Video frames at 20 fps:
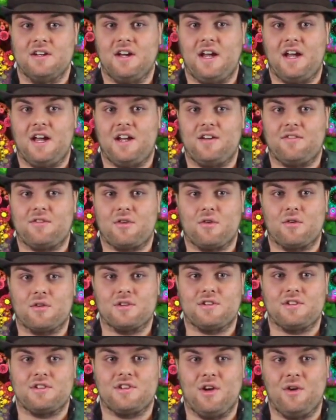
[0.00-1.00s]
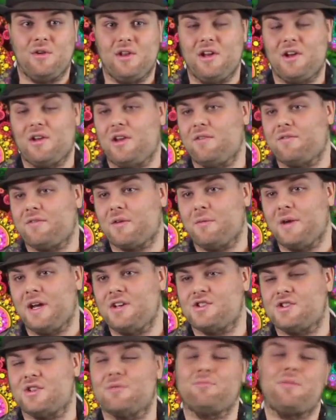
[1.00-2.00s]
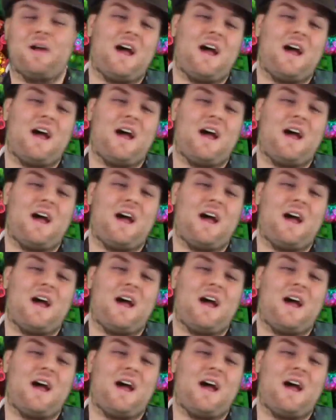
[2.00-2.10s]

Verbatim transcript: And, of course, so little information.